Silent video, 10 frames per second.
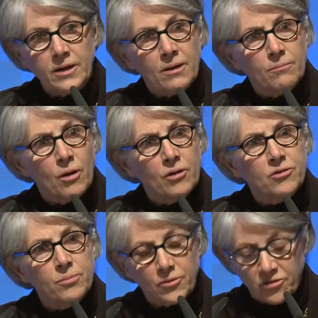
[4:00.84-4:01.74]
at
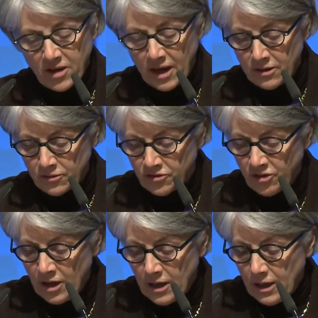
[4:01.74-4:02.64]
multiple scales,
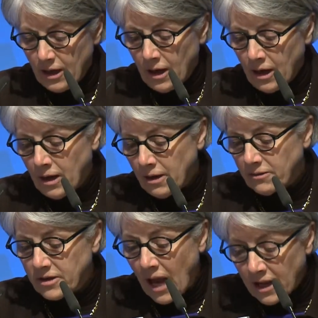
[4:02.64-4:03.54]

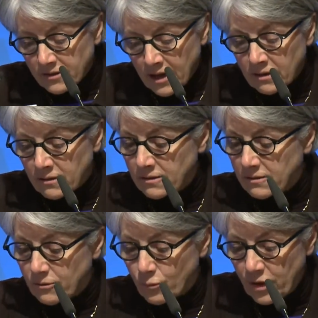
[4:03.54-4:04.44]
continental,
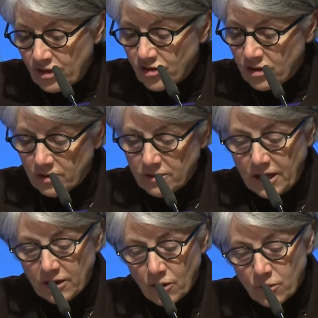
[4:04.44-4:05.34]
regional,
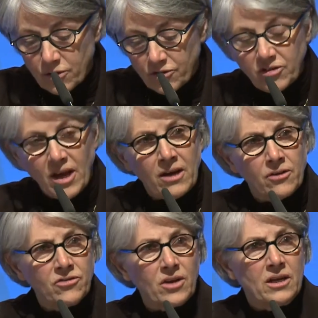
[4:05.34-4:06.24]
and local
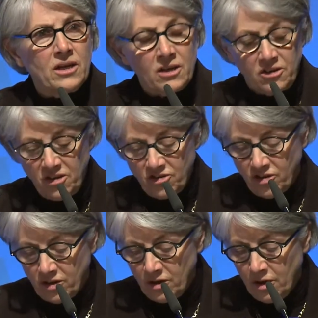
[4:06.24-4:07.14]
scales, and in
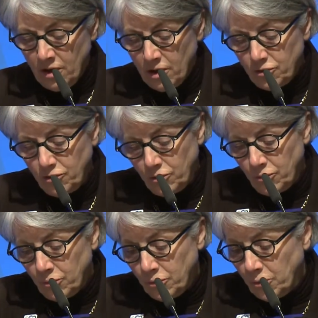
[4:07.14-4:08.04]
addition
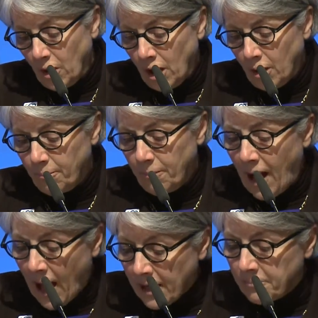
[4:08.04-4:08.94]
to
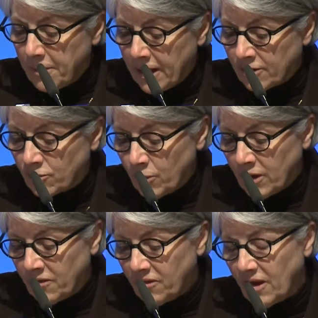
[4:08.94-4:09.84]
high
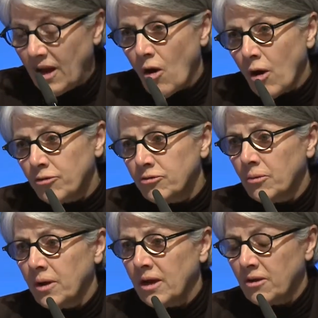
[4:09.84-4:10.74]
bandwidth, also
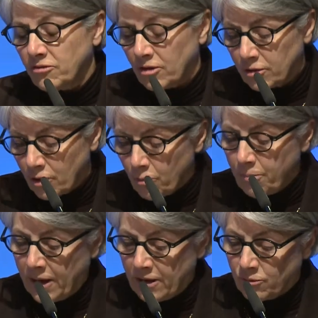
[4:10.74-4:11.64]
has a low
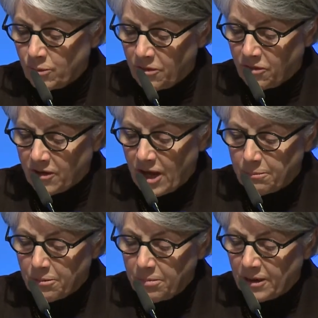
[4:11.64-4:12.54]
bandwidth
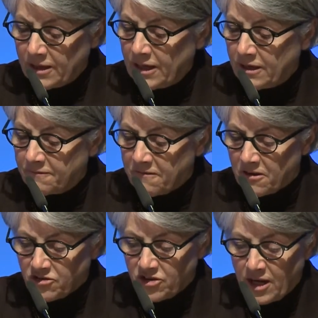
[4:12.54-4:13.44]
capability and
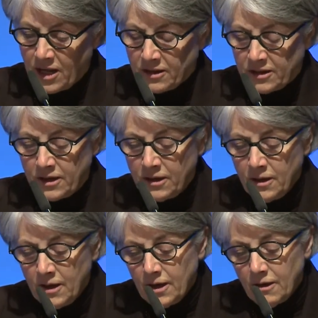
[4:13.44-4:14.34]
functionality
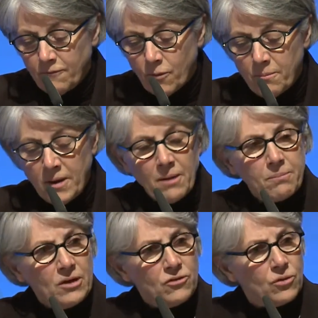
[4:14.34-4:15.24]
for
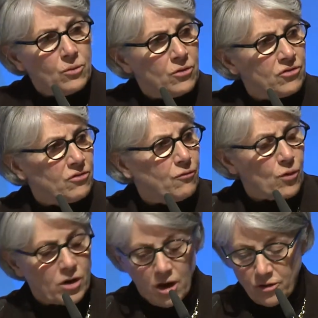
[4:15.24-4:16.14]
mapping tools
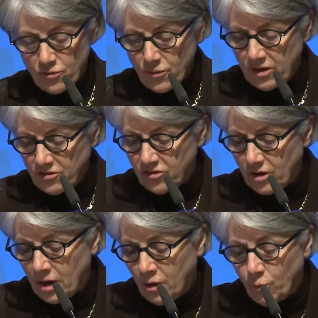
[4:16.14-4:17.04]
for countries
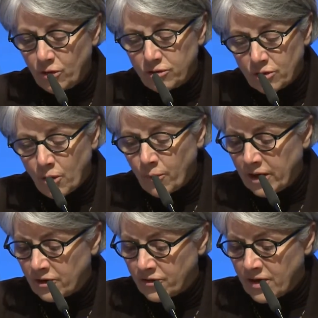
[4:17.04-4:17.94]
with low
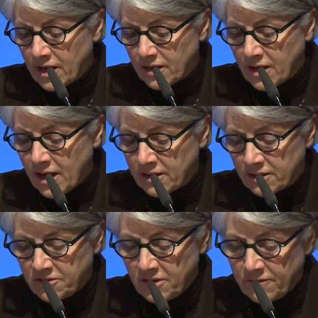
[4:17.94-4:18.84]
internet
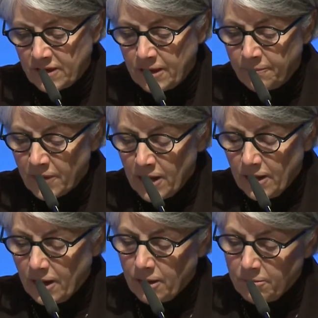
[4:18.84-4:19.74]
connectivity.
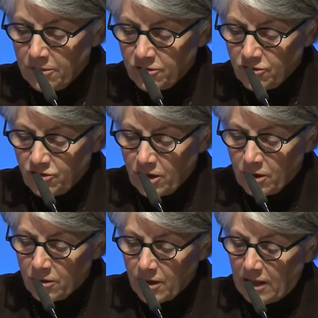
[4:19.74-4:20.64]
Mr.
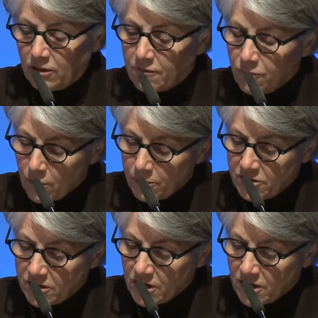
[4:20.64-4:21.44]
Chair, I look forward to the